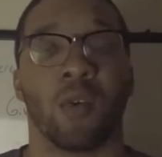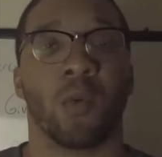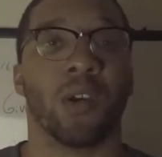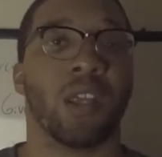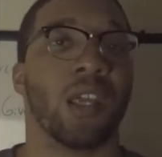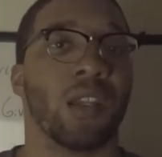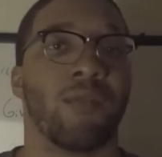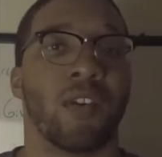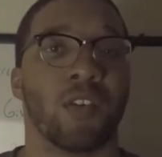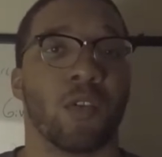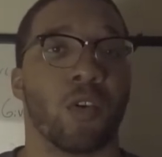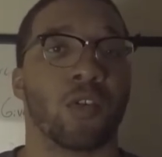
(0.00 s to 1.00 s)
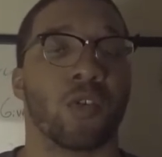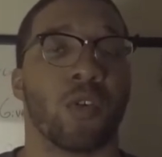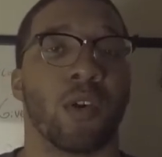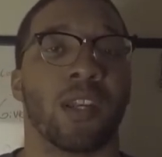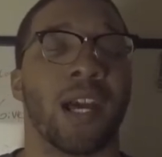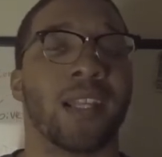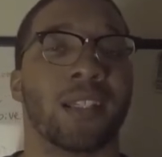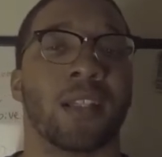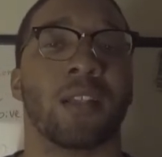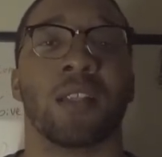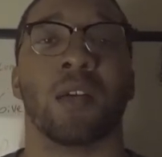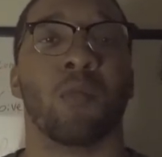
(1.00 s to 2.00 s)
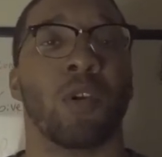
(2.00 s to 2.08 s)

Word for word: We're the individuals who are nine out of ten,